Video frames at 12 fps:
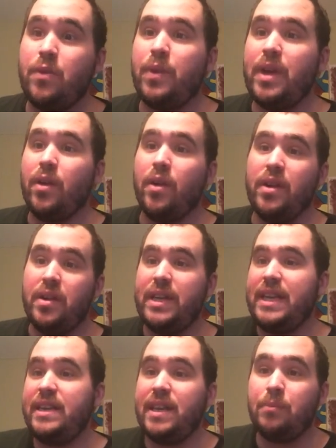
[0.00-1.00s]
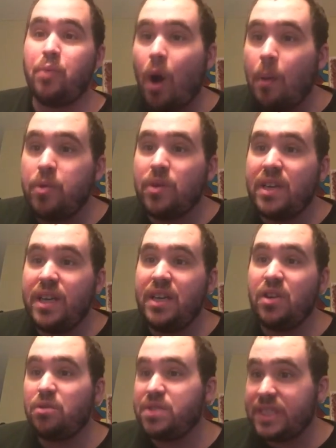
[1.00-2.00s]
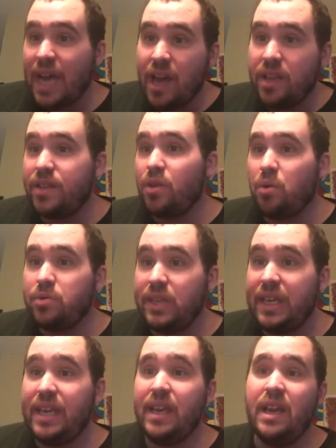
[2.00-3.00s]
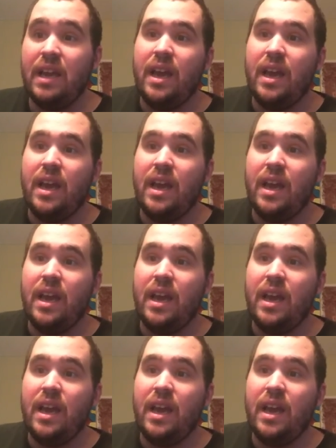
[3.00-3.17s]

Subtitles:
we are eating properly, salad only,